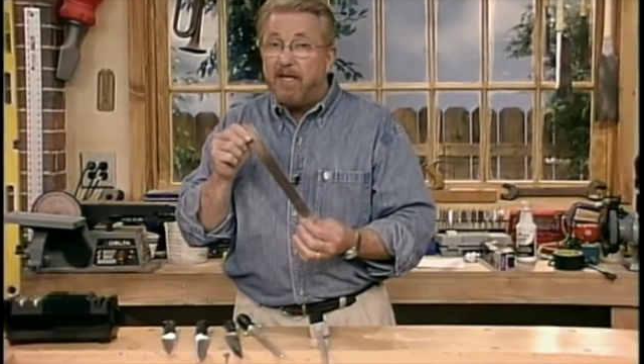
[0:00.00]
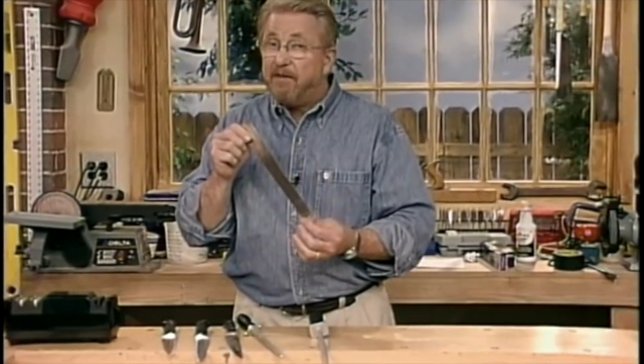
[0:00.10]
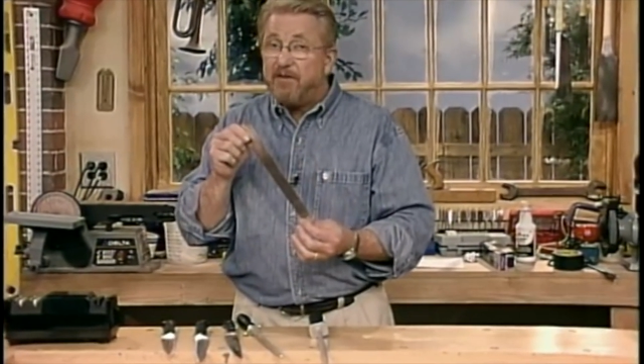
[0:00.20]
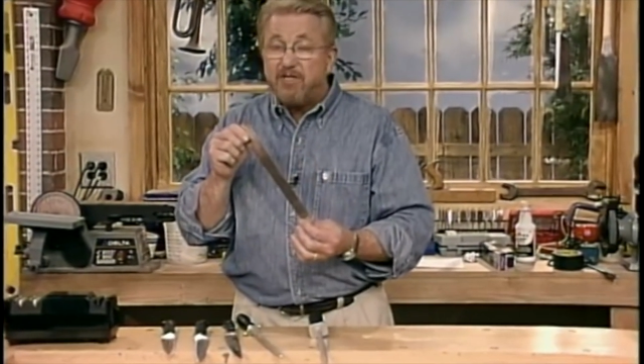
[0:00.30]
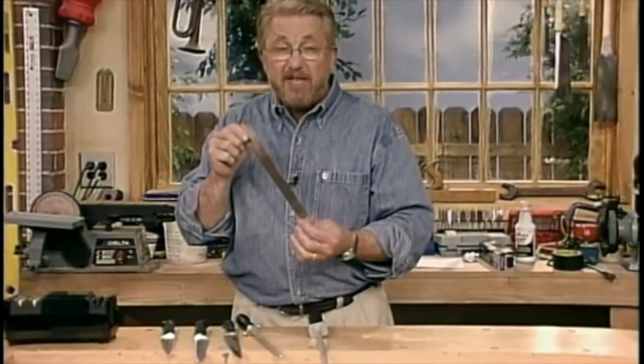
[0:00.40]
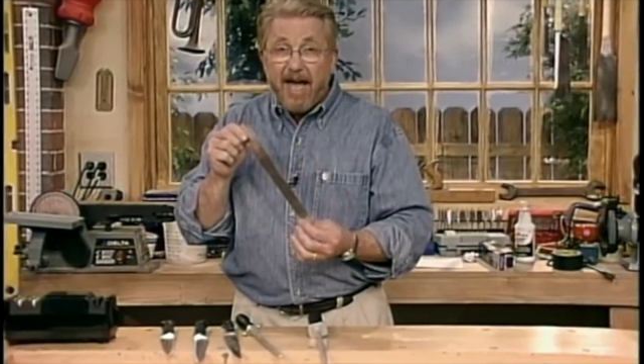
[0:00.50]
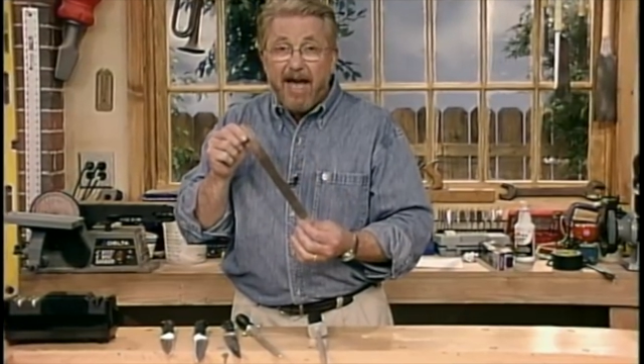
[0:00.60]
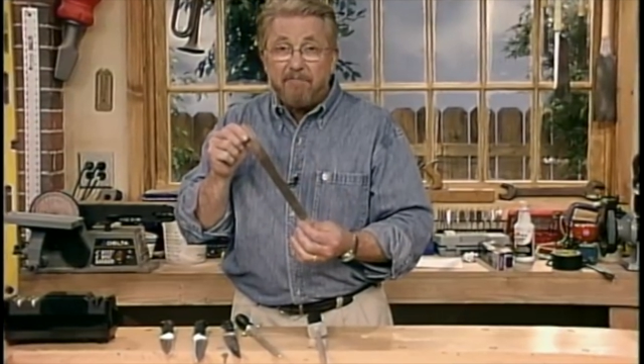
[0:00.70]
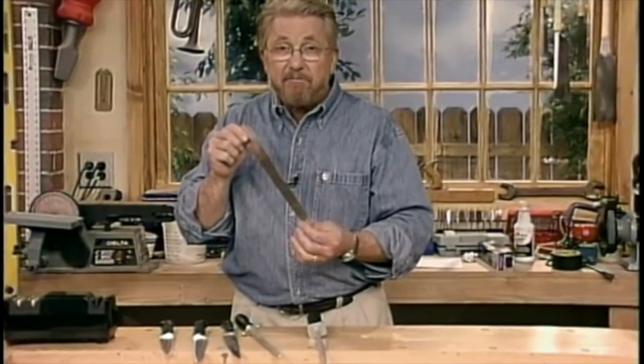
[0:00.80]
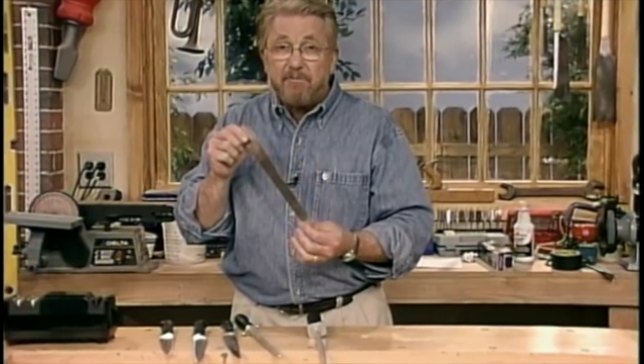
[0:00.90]
If it's
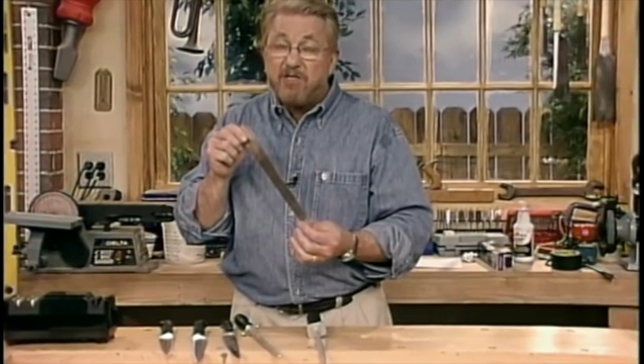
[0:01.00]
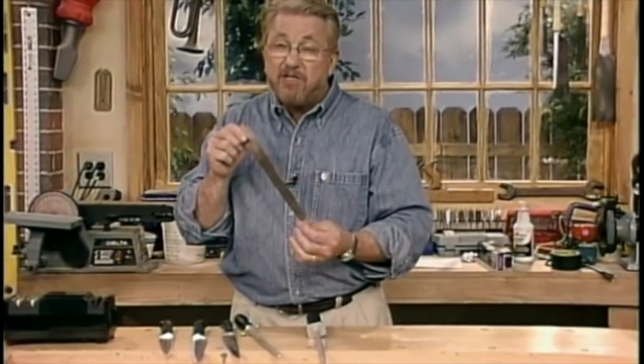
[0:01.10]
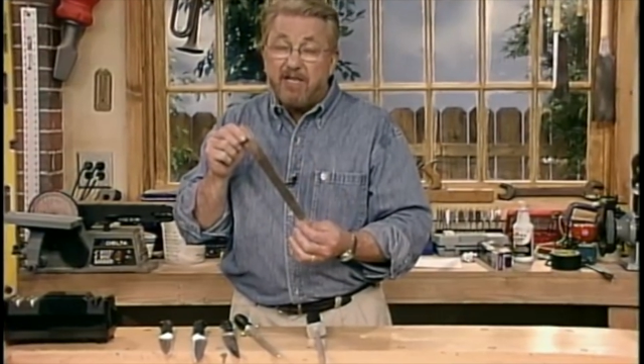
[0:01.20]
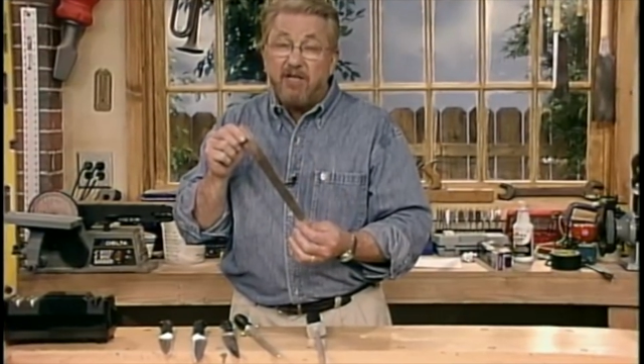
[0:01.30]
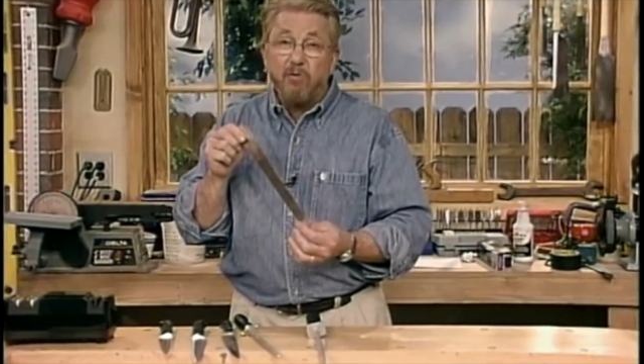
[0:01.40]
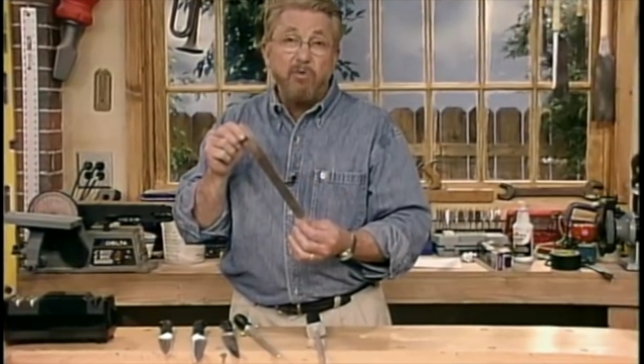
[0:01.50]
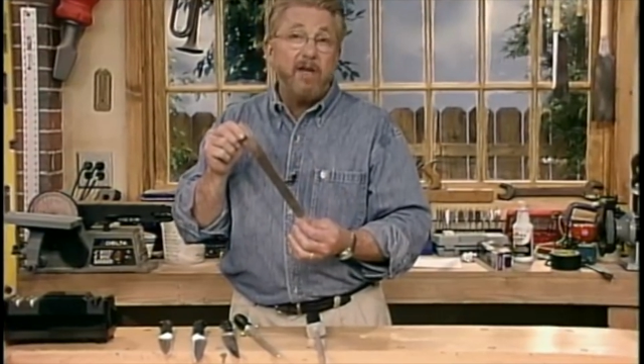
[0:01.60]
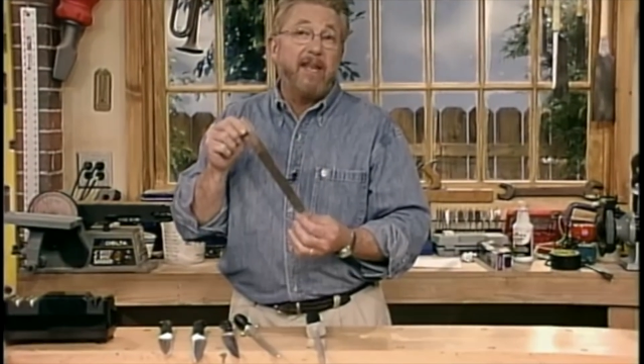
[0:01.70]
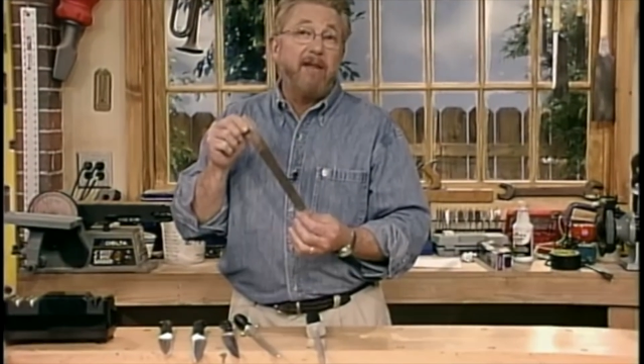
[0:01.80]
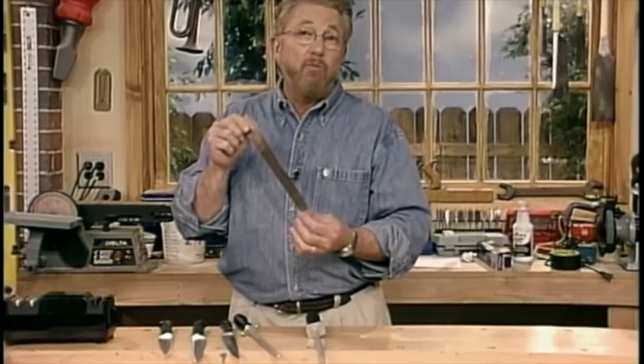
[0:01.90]
not, the steel
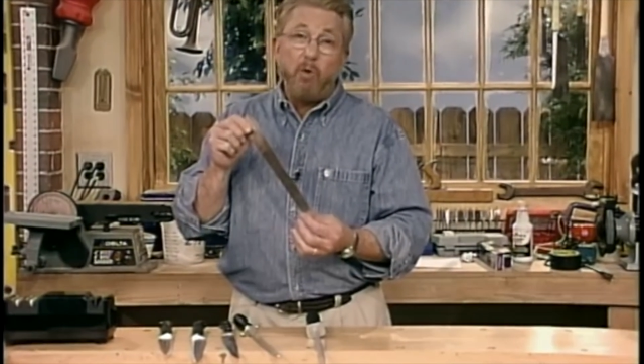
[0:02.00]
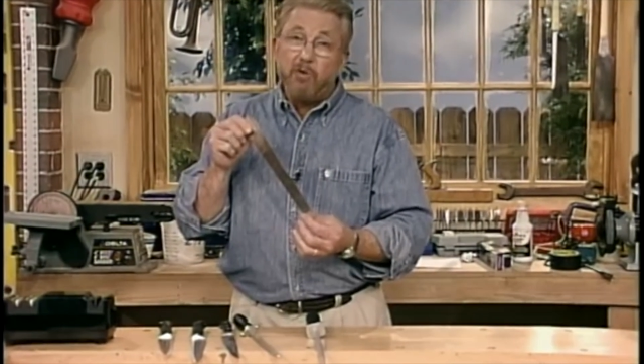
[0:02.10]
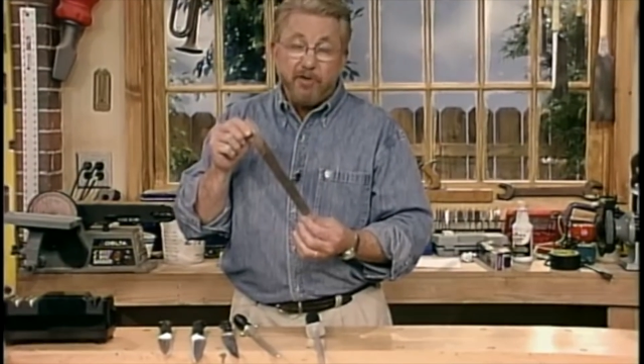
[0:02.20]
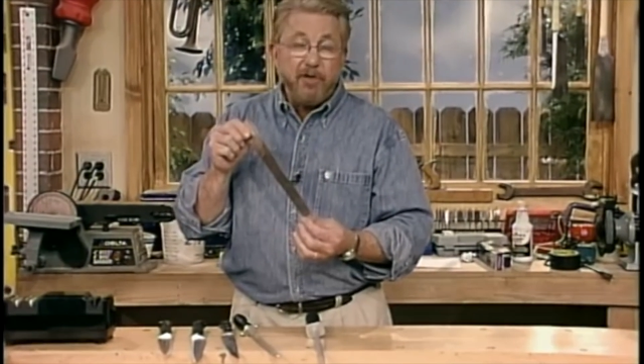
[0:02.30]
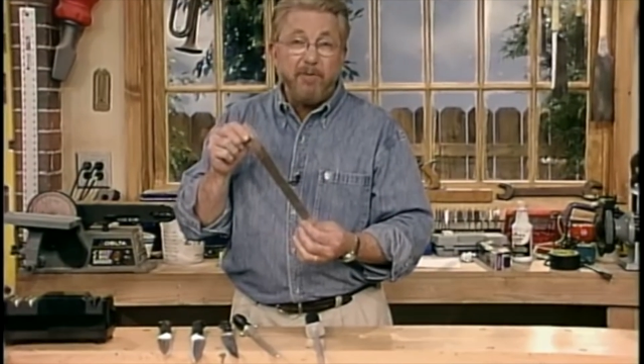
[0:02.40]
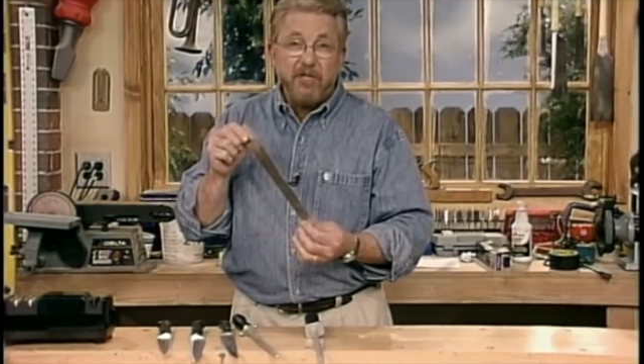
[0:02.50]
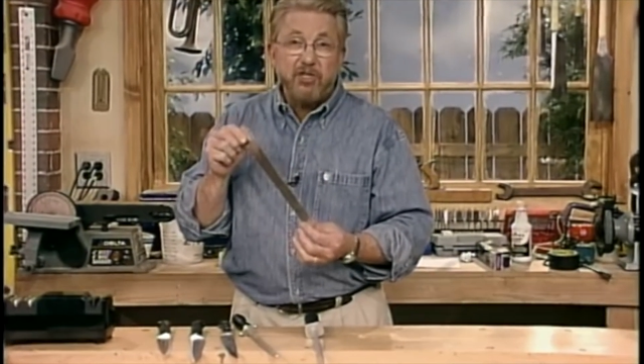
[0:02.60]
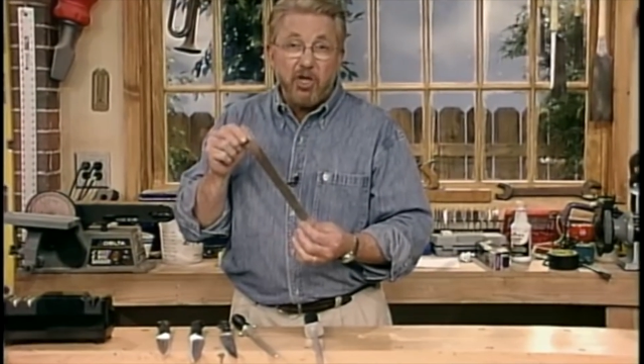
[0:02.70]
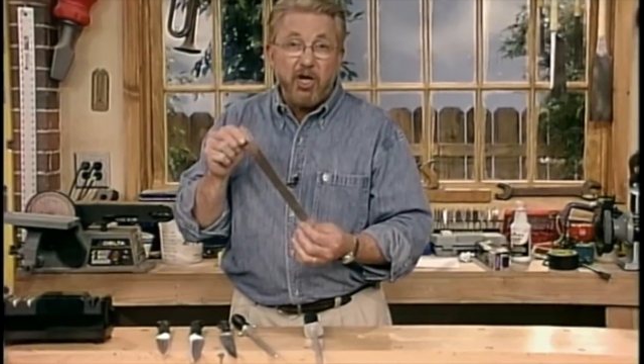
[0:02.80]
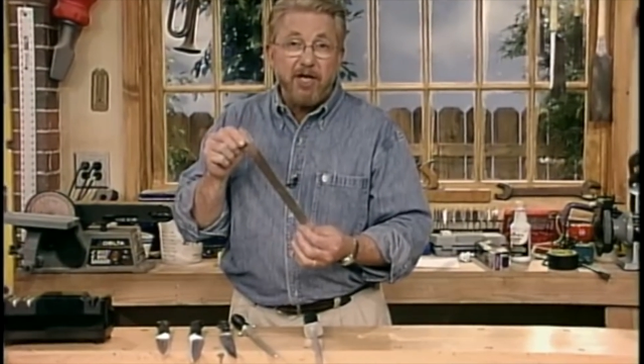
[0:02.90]
really won't do you
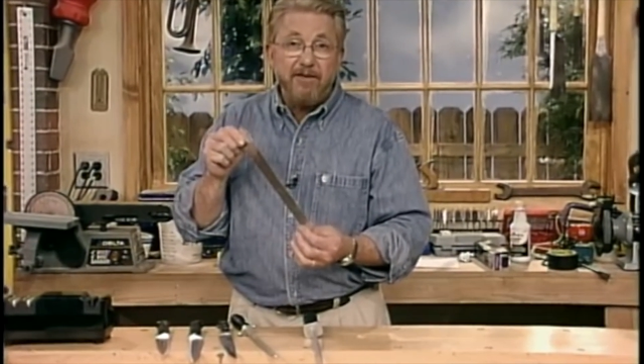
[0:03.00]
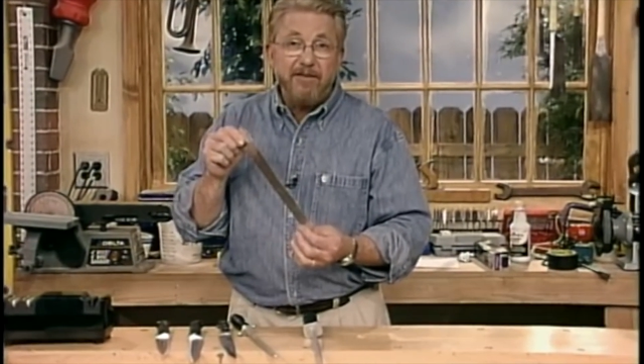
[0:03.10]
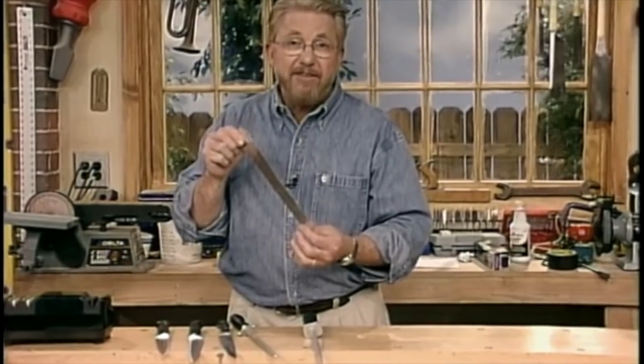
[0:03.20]
much good.